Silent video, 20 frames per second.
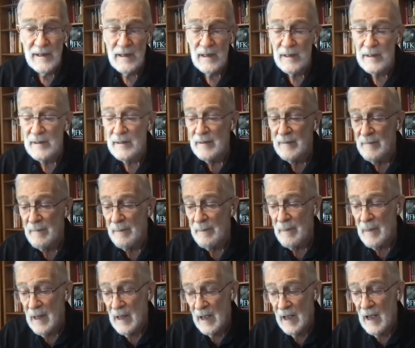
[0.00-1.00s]
Finally,
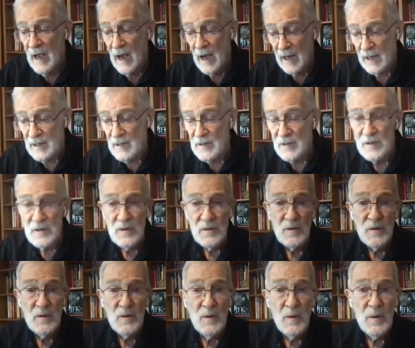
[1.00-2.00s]
I
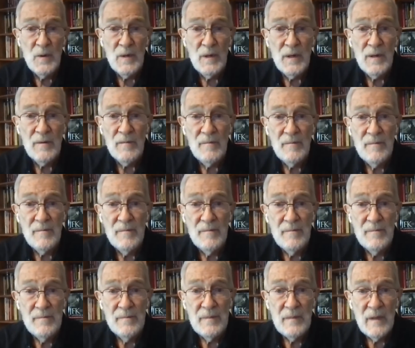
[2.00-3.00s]
continue quoting
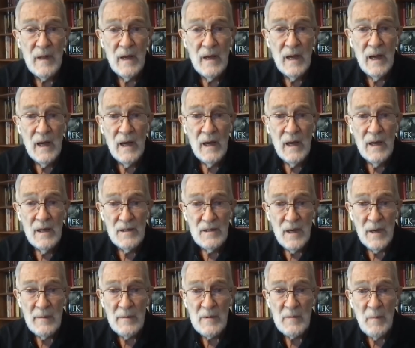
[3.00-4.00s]

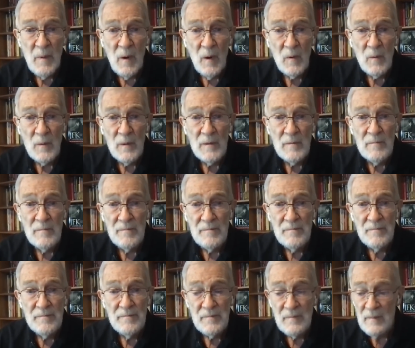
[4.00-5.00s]
James
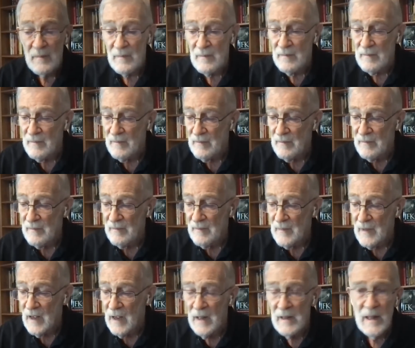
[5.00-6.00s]
Baldwin.
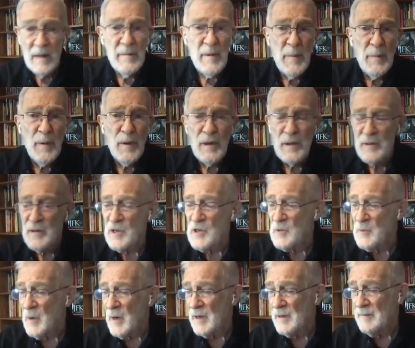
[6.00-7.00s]
Let me put it
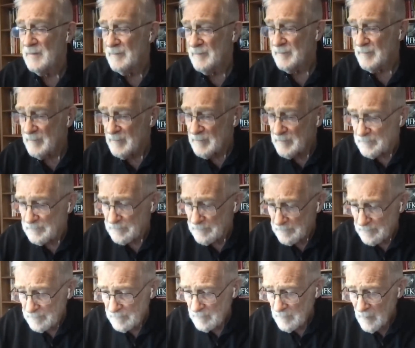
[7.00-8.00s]
this way
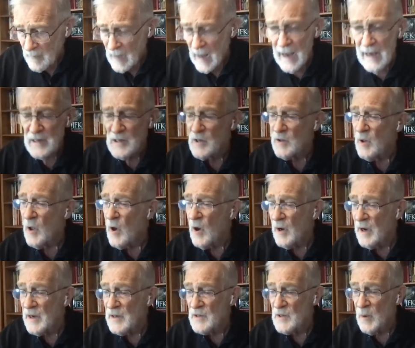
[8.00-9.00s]
as
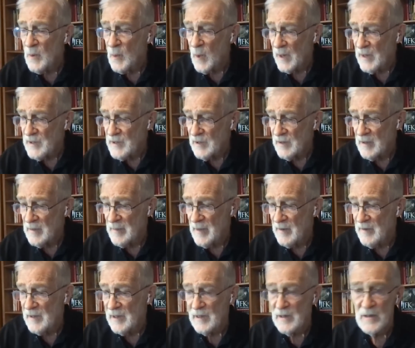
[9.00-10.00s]
long as white
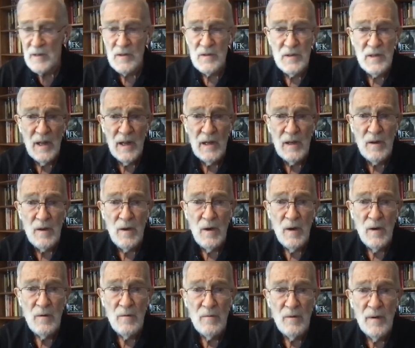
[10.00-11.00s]
Americans take
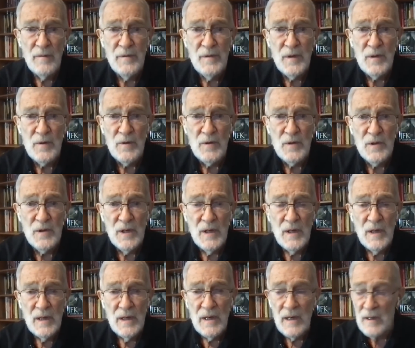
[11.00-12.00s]
refuge
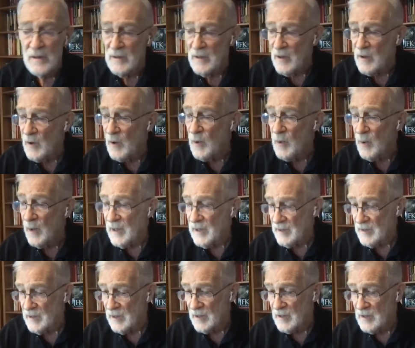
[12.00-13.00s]
in their
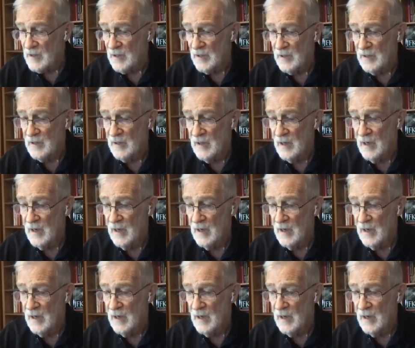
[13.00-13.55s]
whiteness,